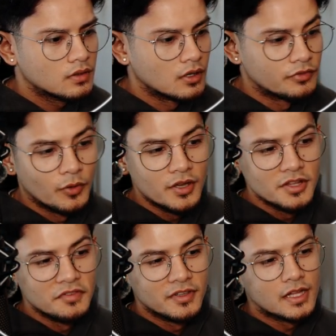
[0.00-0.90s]
If you want,
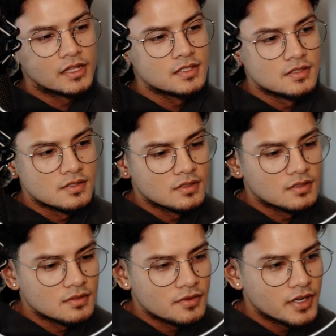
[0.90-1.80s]
leave it like this,
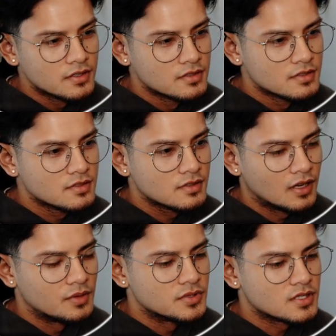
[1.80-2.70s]
right?
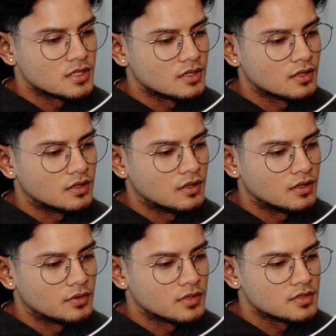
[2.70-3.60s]
I'm just kidding.
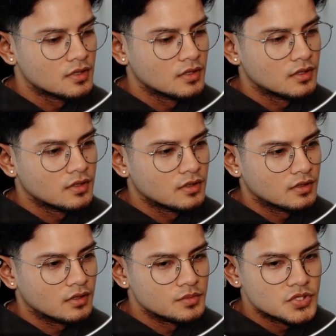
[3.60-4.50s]
Anyways,
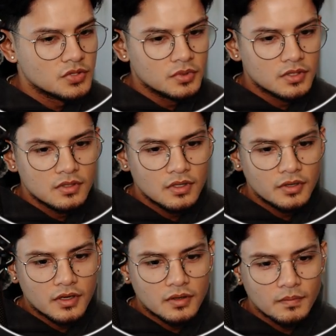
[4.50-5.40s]
I'm stupid.
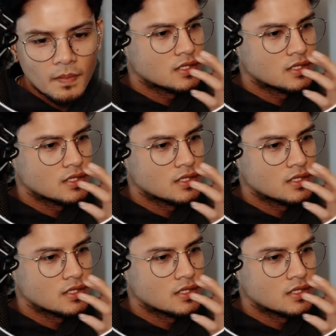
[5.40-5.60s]
Okay.